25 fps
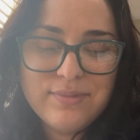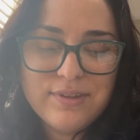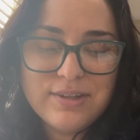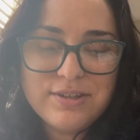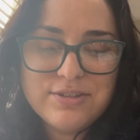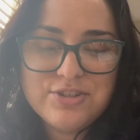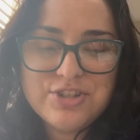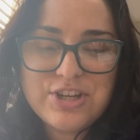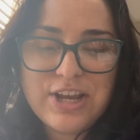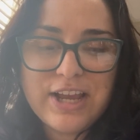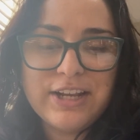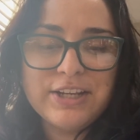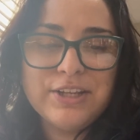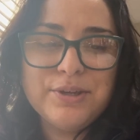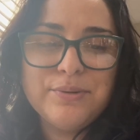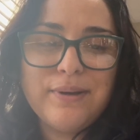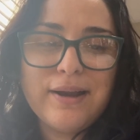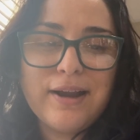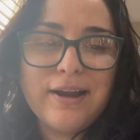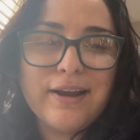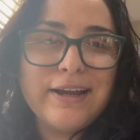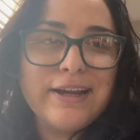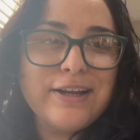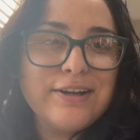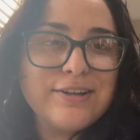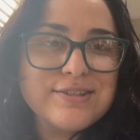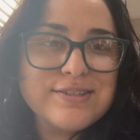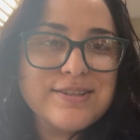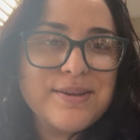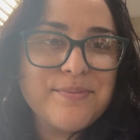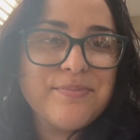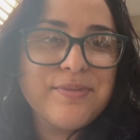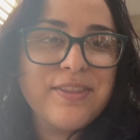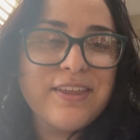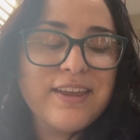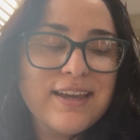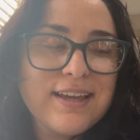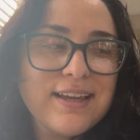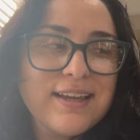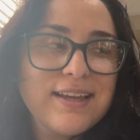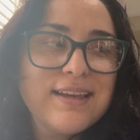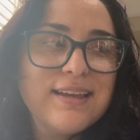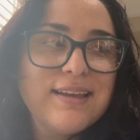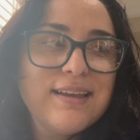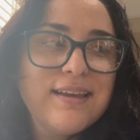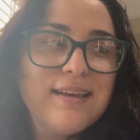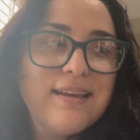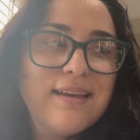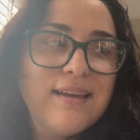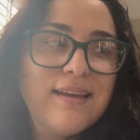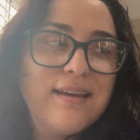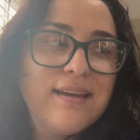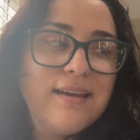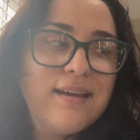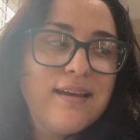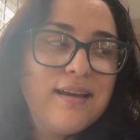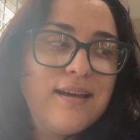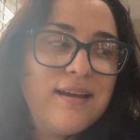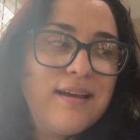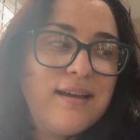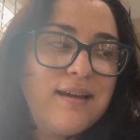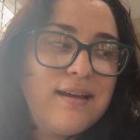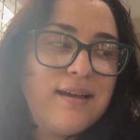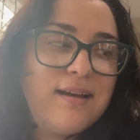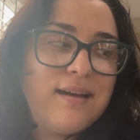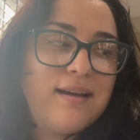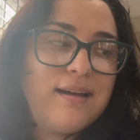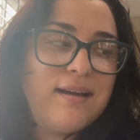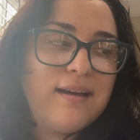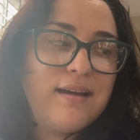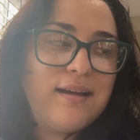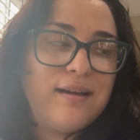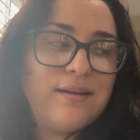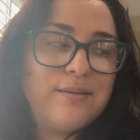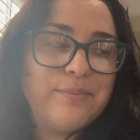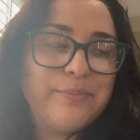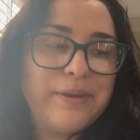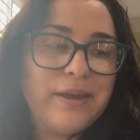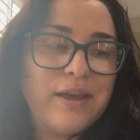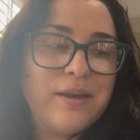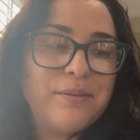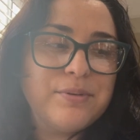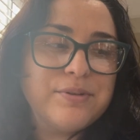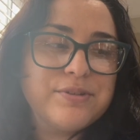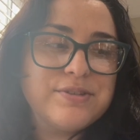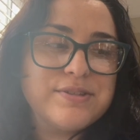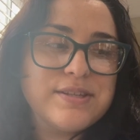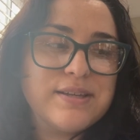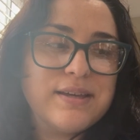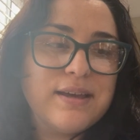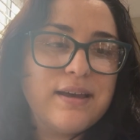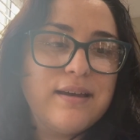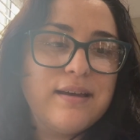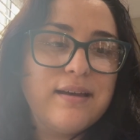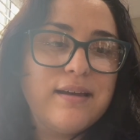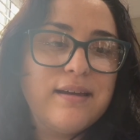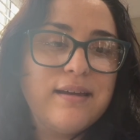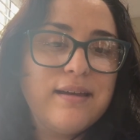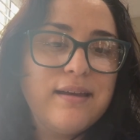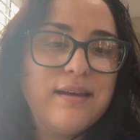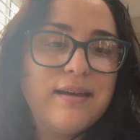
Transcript: January or something. I'll be able to